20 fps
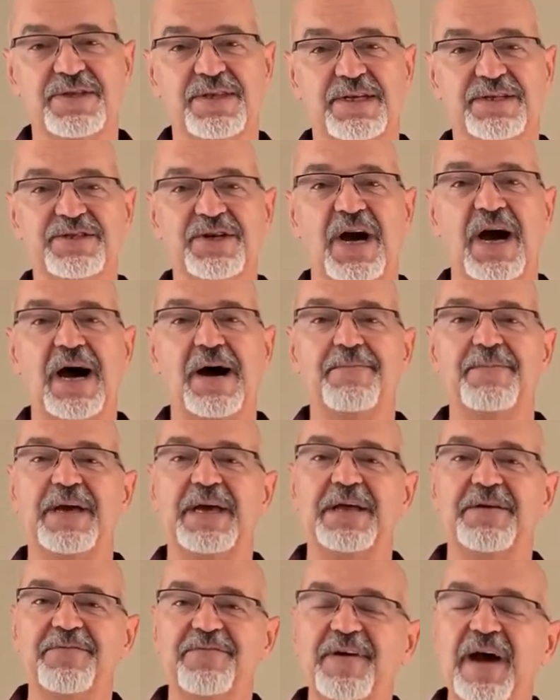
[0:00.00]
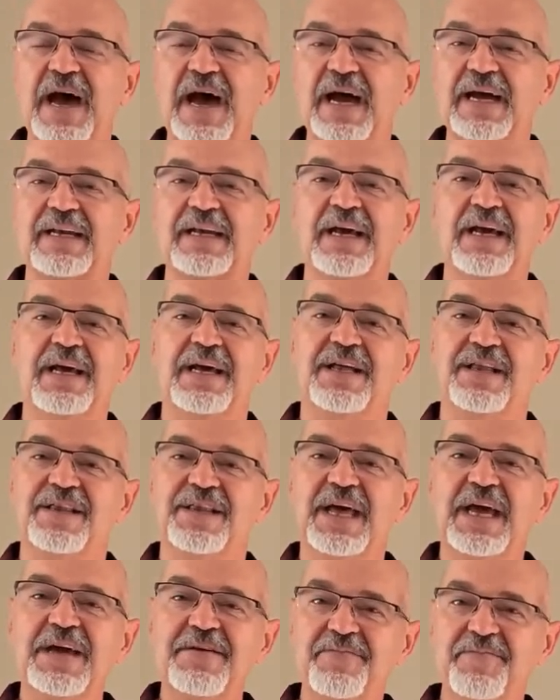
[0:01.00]
the job. In fact,
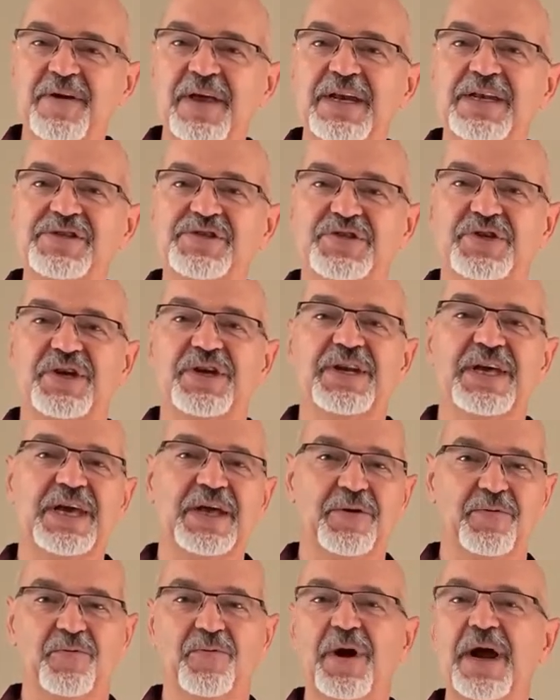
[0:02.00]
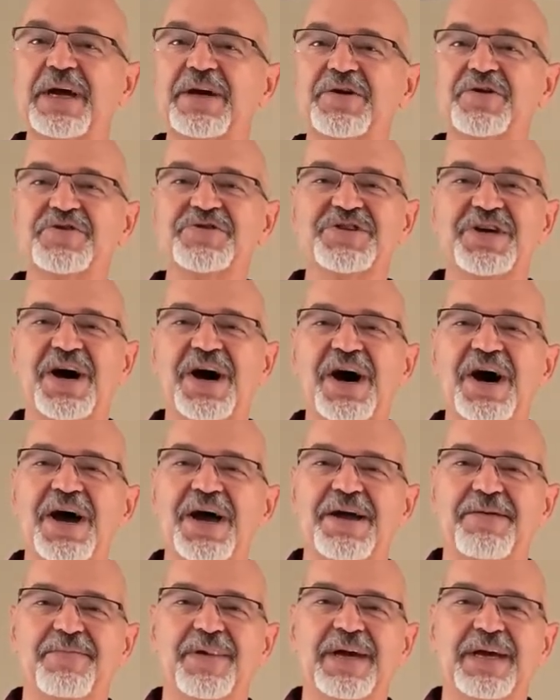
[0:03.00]
they finished it in record
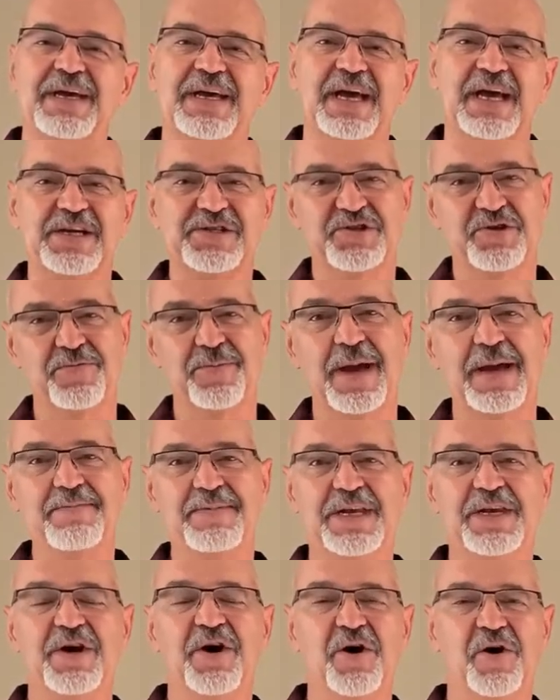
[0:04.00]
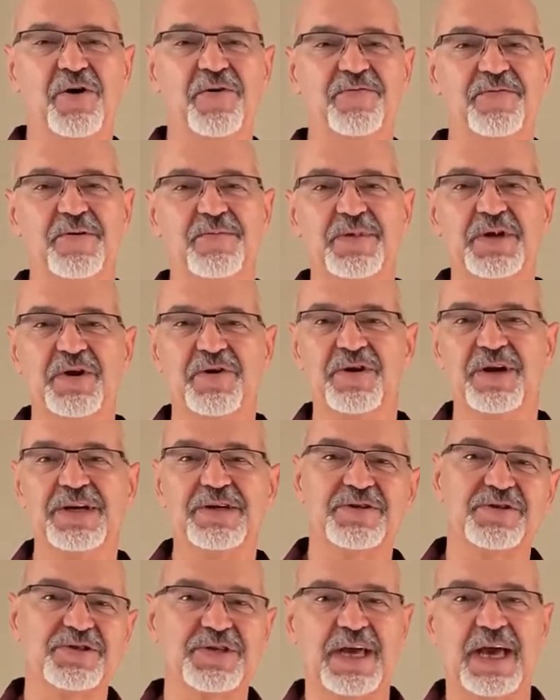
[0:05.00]
time, as you maybe know from your
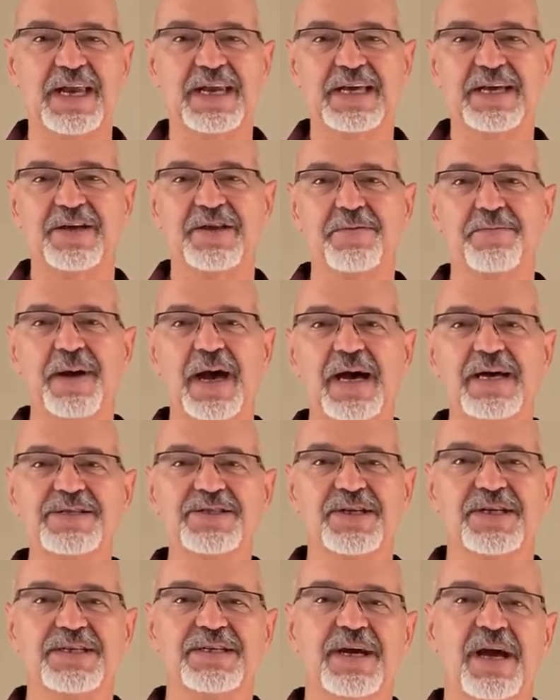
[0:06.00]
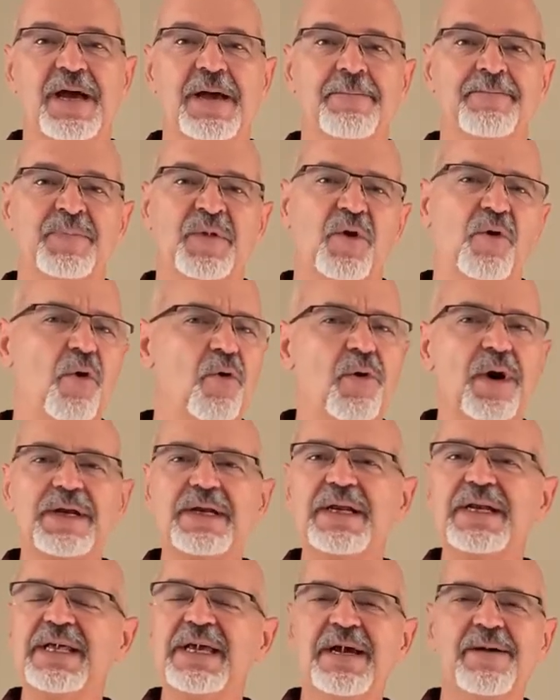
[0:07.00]
understanding of the passage. Well, what
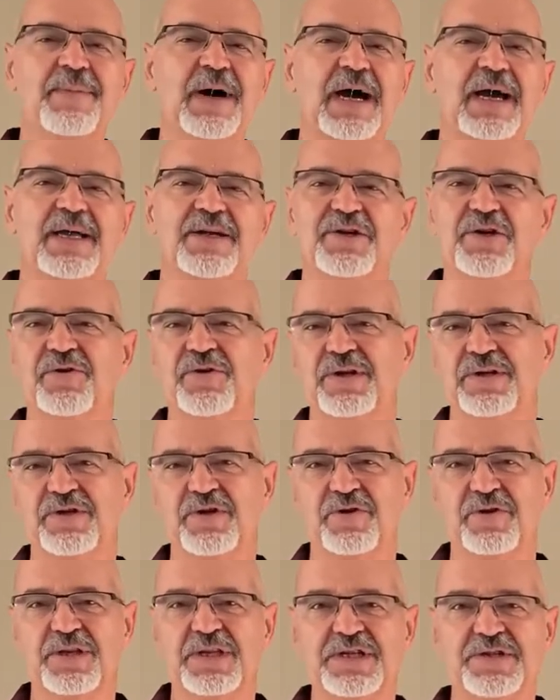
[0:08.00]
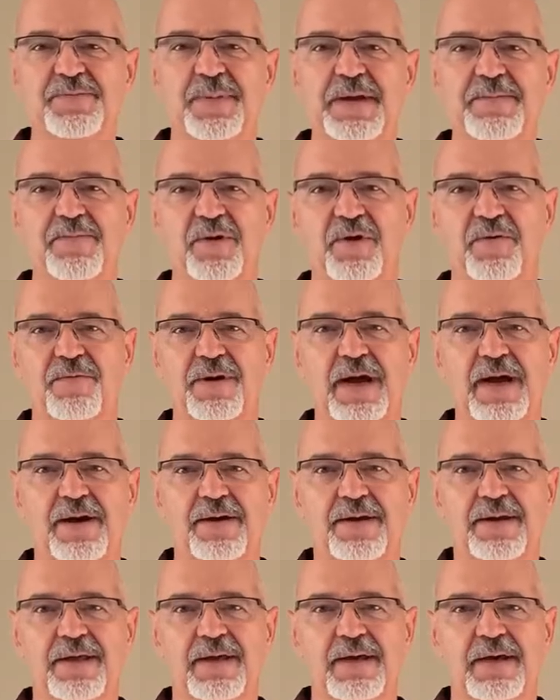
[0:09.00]
did Nehemiah do to turn these people around?
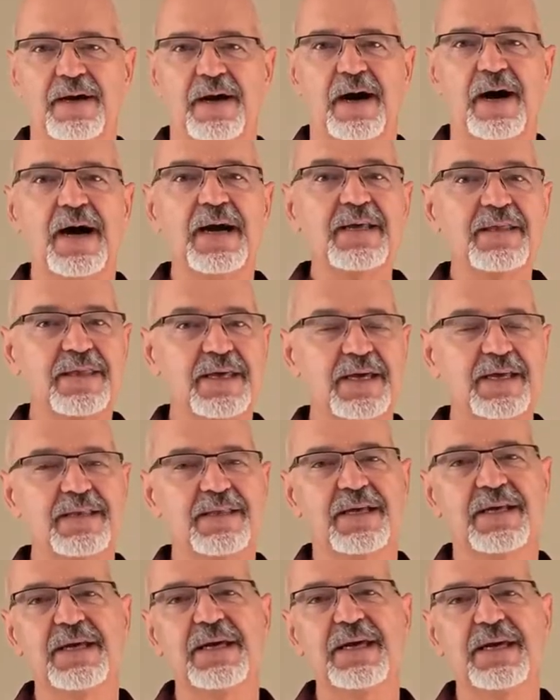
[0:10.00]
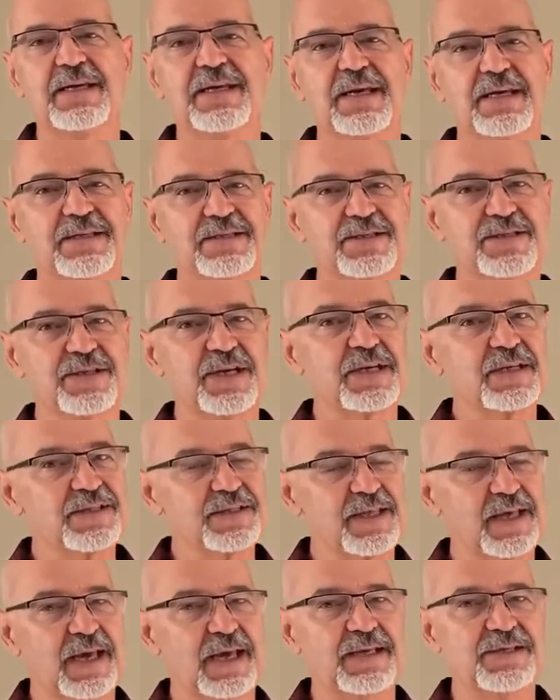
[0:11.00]
I think that he did six
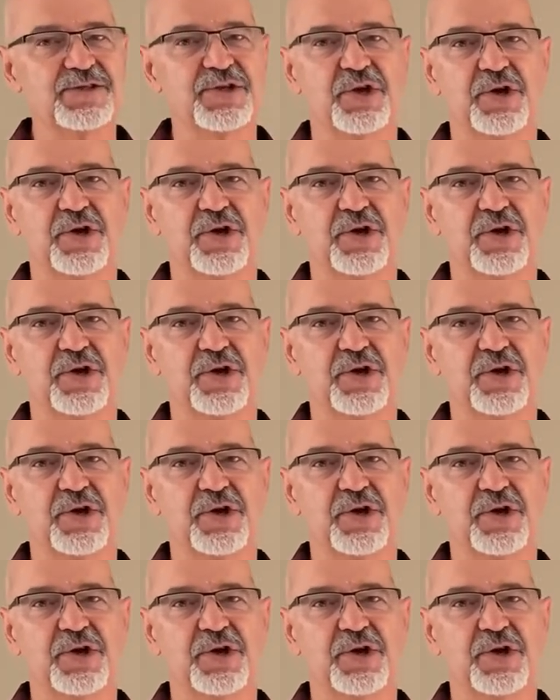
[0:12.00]
things